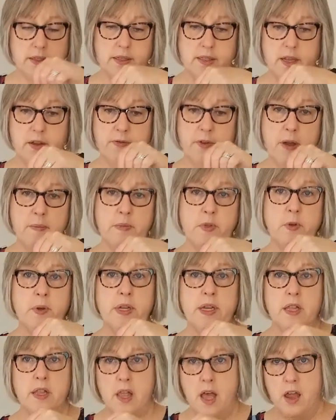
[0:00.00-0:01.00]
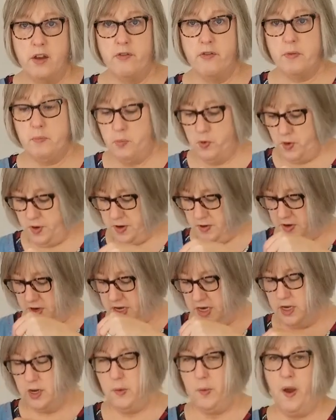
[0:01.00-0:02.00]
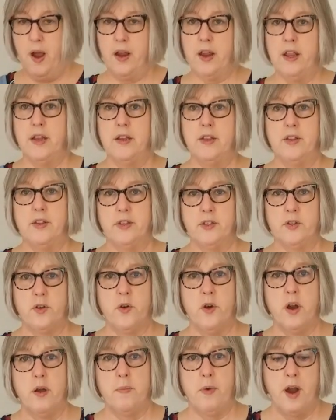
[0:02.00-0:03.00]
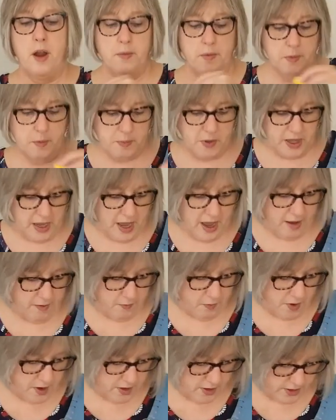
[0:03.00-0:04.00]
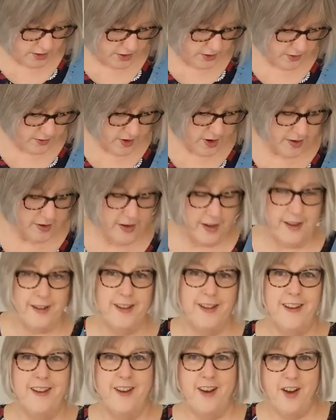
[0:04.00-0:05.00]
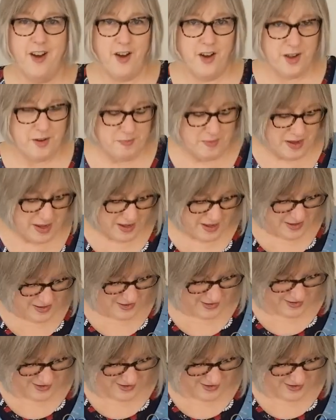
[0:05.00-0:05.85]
If I'm doing a lot of embroidery and you walk into the store, I'll probably have one or two on me.